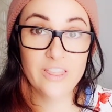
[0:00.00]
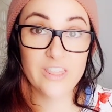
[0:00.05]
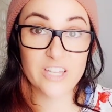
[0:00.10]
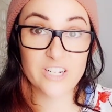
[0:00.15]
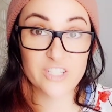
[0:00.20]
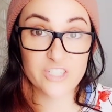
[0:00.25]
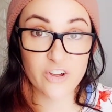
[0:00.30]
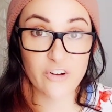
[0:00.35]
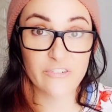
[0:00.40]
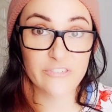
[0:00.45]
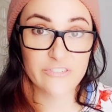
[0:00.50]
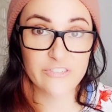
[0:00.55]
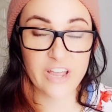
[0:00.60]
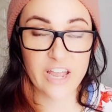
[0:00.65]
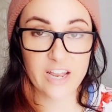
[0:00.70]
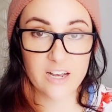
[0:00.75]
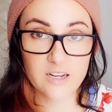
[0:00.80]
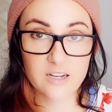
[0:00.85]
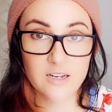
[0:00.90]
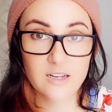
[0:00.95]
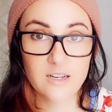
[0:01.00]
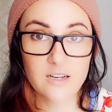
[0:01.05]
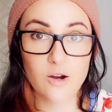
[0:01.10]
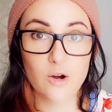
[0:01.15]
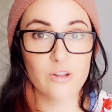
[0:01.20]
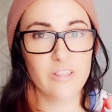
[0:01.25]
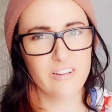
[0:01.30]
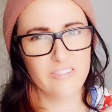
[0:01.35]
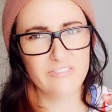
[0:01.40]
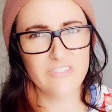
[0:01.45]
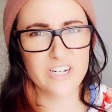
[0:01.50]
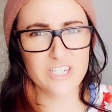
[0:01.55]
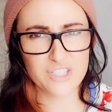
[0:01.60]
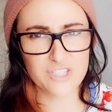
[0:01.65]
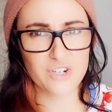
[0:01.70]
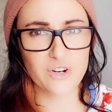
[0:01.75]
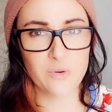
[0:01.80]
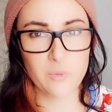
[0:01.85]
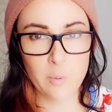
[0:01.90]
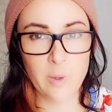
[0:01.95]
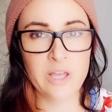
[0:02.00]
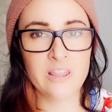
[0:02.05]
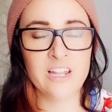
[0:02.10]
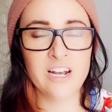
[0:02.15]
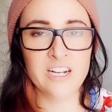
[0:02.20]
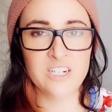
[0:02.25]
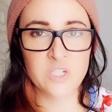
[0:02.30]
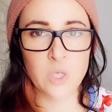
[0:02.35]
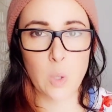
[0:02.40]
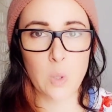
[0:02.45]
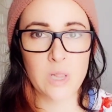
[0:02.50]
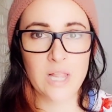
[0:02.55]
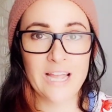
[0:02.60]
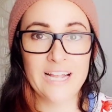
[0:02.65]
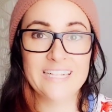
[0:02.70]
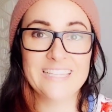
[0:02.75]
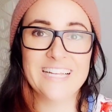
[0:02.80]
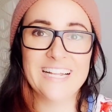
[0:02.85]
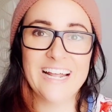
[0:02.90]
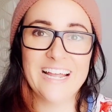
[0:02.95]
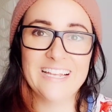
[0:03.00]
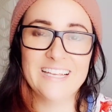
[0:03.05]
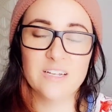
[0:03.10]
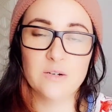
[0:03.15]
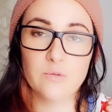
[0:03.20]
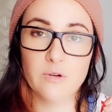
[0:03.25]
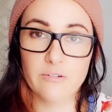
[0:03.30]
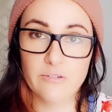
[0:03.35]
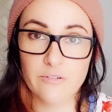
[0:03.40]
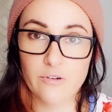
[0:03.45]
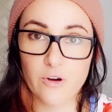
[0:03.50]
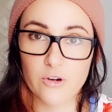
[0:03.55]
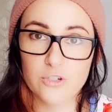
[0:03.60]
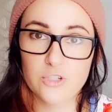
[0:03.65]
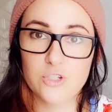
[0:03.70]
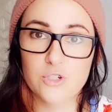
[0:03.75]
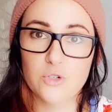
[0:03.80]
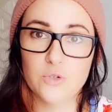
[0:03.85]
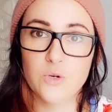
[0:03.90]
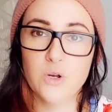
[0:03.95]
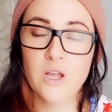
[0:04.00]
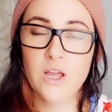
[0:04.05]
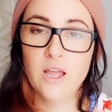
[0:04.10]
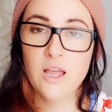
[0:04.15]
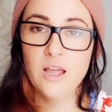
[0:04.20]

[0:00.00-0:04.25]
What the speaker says: that don't fit or that fit a certain way that I don't like, that I can refer to